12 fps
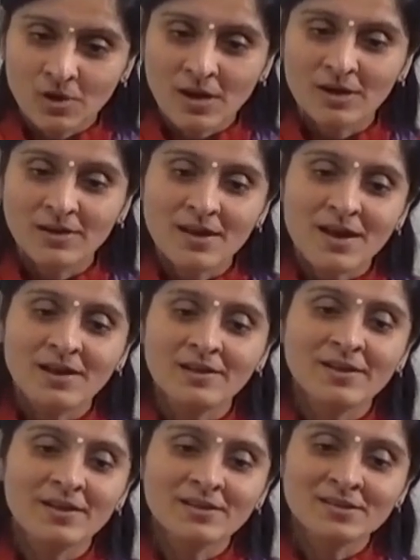are at
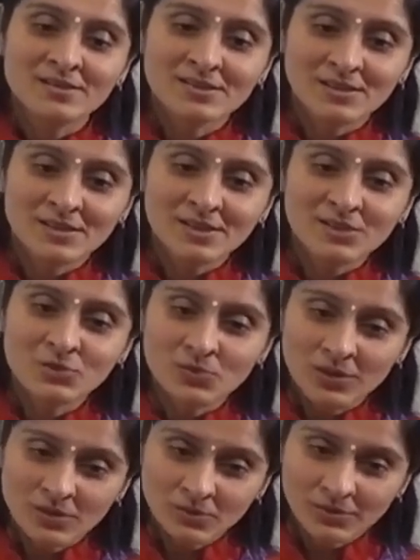that stage where
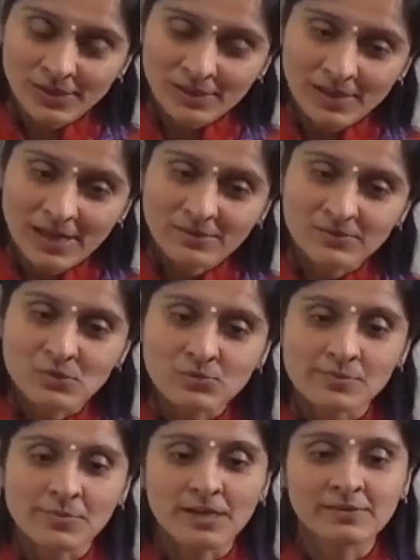you can have
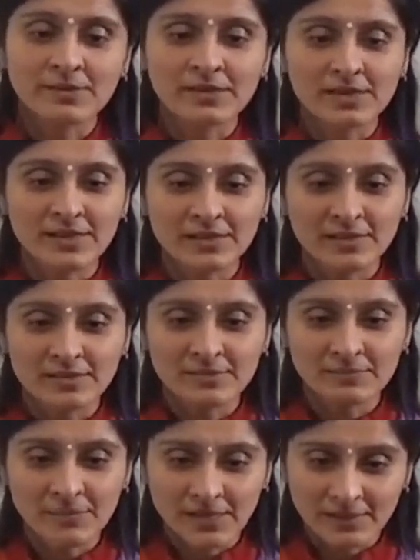Swabhava Jnana
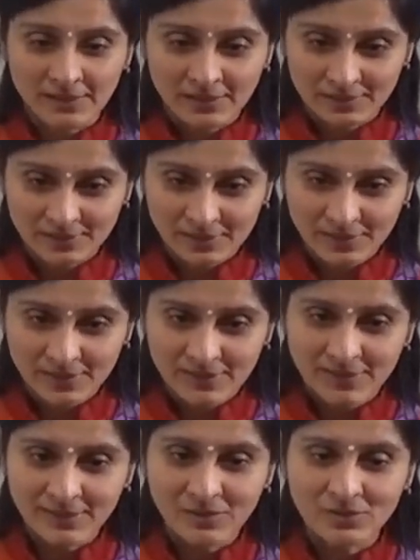by
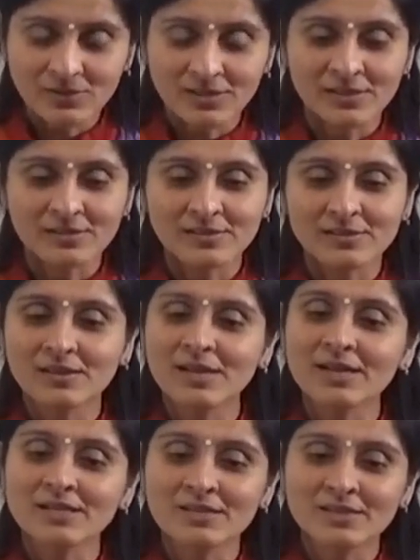kindling your inner
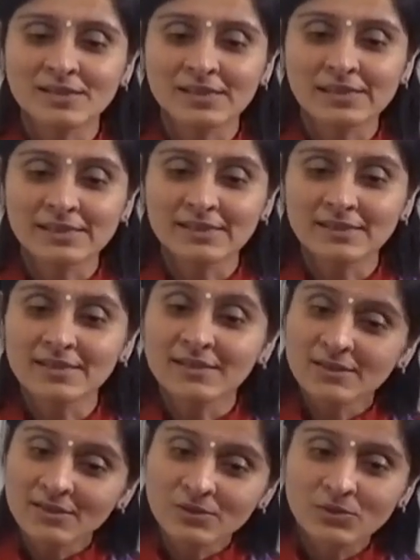light directly,
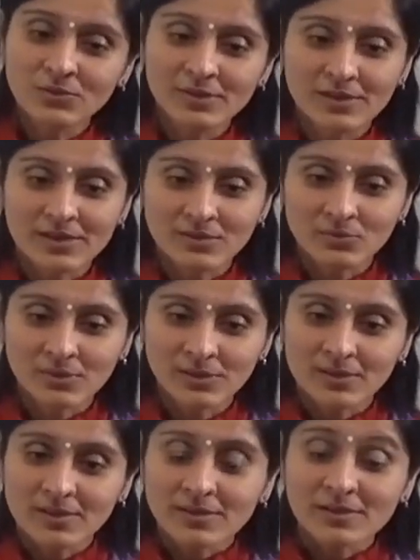do it that way.
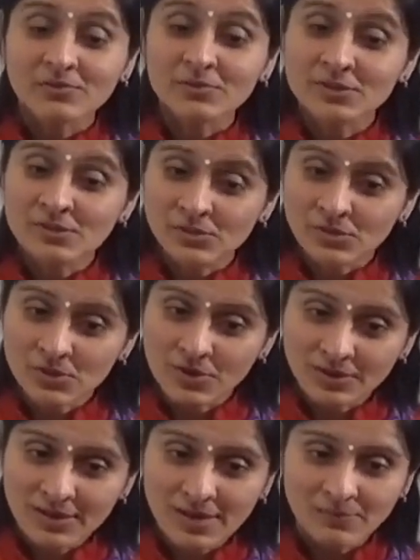If it's not
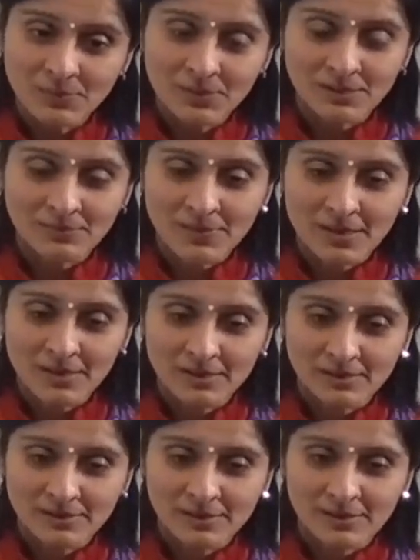happening by
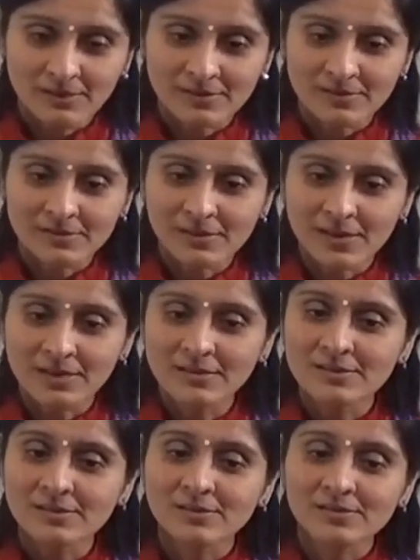the inner light,
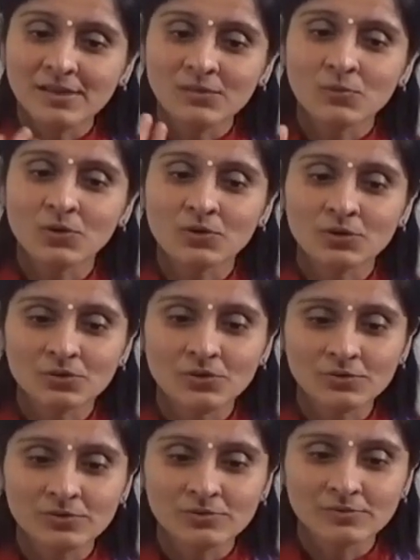then what do?
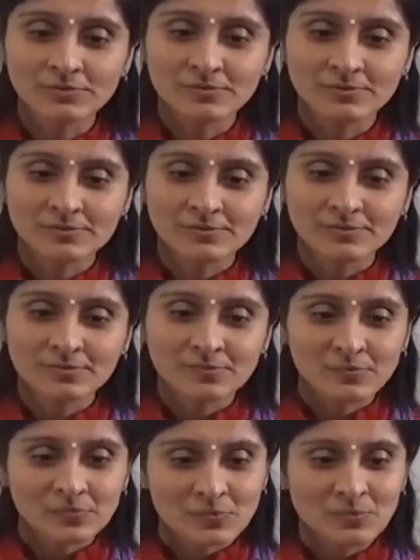
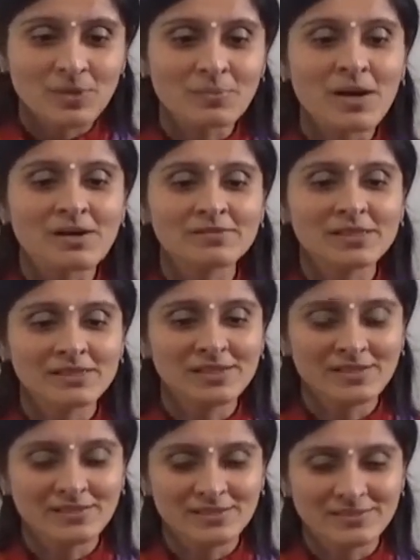Prabhava
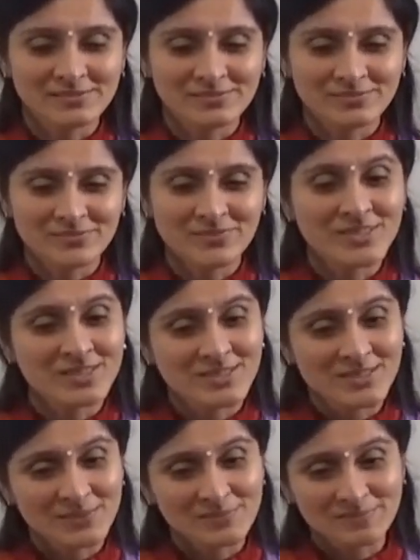Jnana, wisdom.